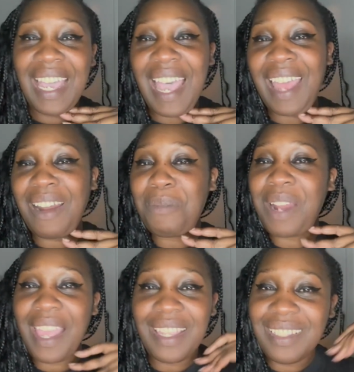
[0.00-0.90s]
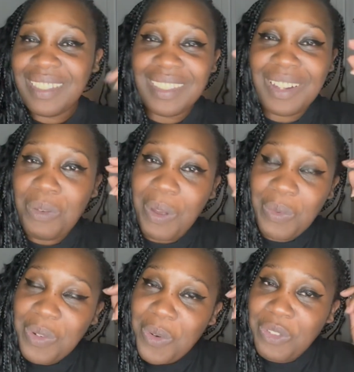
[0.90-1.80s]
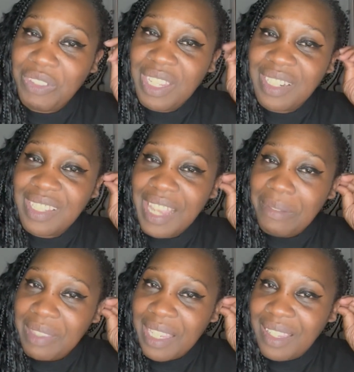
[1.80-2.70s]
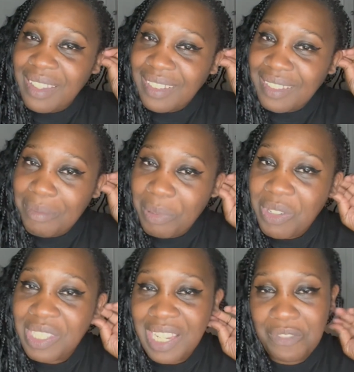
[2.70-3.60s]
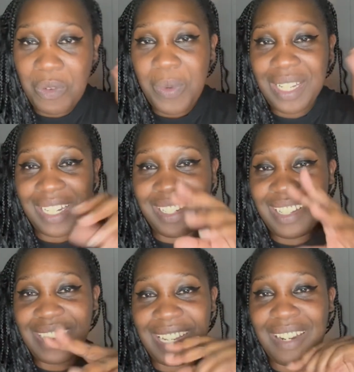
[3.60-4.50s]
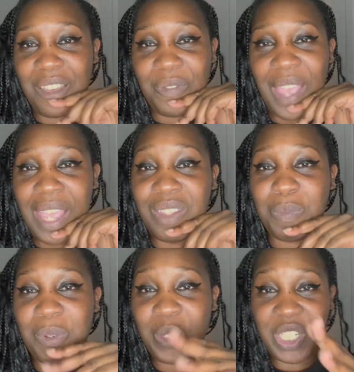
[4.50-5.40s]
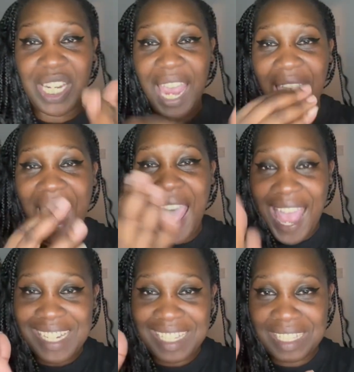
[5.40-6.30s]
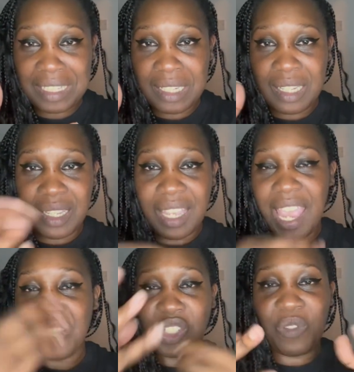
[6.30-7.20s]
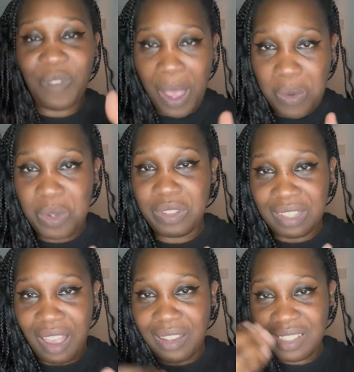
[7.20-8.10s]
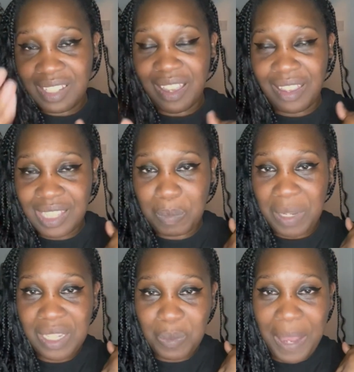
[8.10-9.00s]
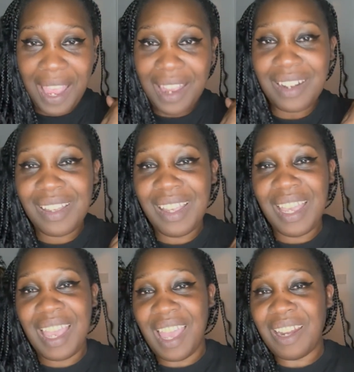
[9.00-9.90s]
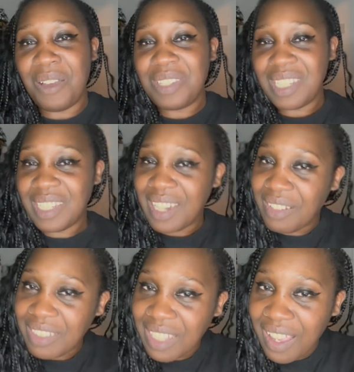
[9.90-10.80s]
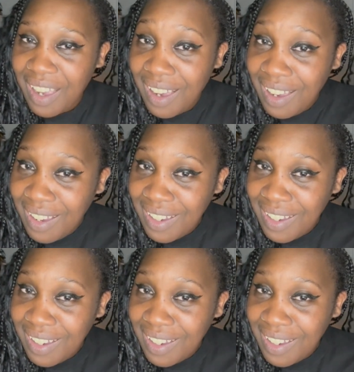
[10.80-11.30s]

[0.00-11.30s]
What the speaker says: And I'm like, you know what, we were all thinking the same thing, because even when Lydia said her vows, because she adds extra vowels onto her speech pattern, and I was sitting there and I was like, huh?